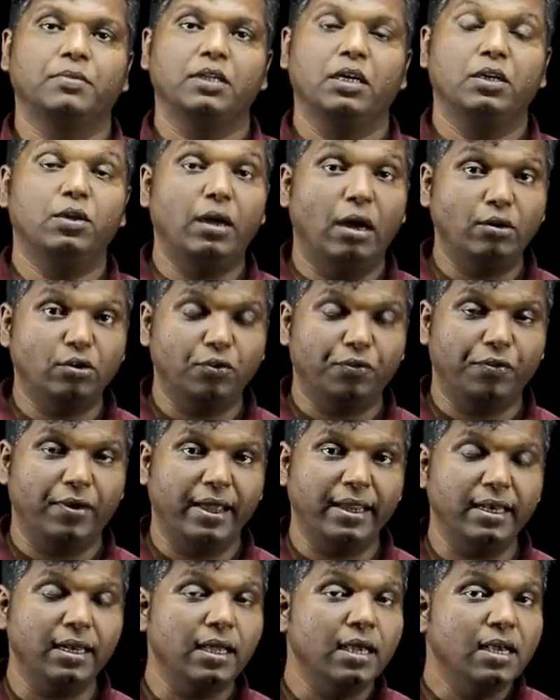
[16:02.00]
You have to
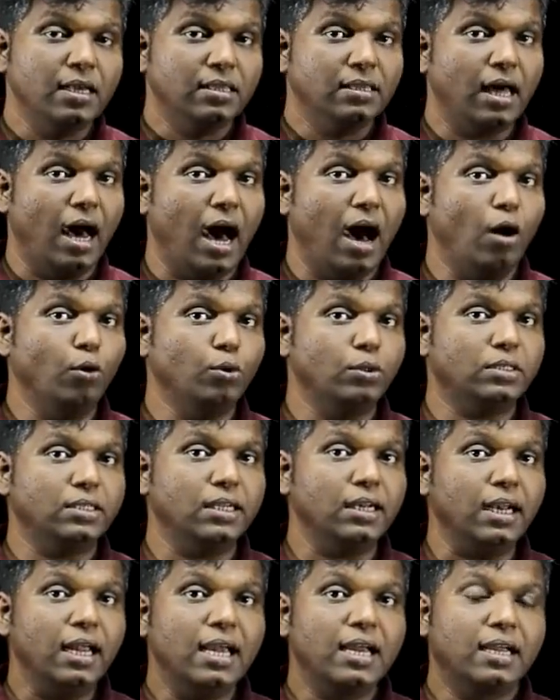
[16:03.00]
find the
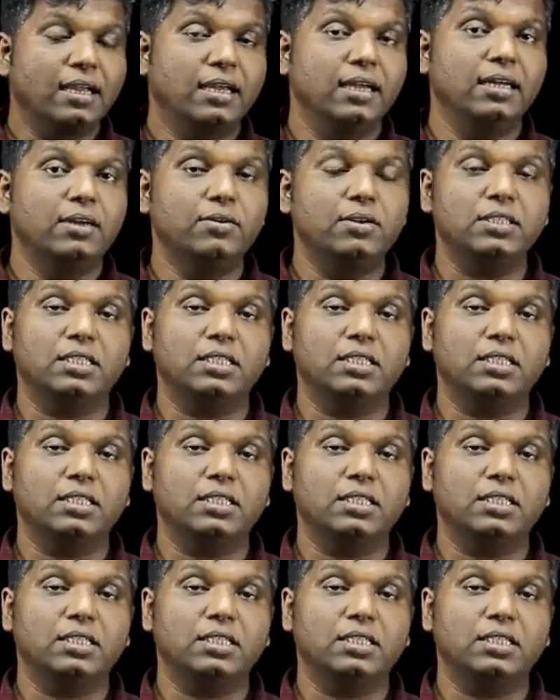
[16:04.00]
outer curved